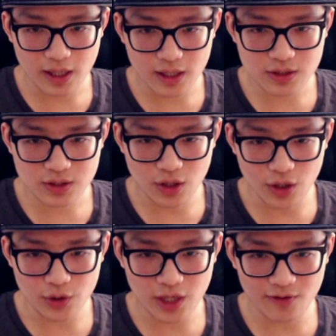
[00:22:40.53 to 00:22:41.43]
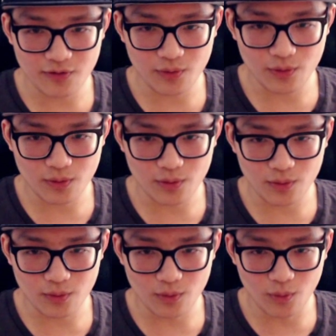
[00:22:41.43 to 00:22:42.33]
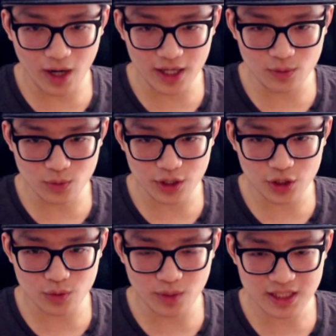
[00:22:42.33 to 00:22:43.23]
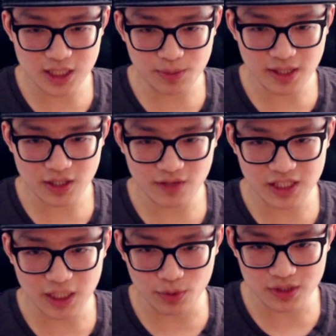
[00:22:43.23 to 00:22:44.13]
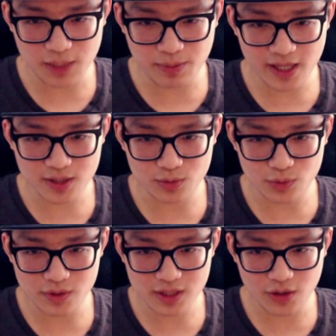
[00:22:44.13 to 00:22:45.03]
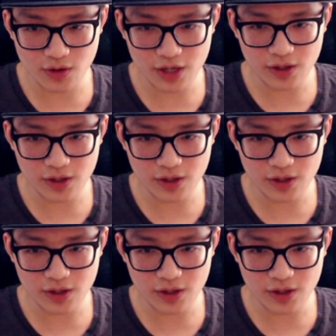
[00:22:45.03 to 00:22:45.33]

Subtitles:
So you have one really good one, the DPS. Like, you have double DPS runes here, and you need a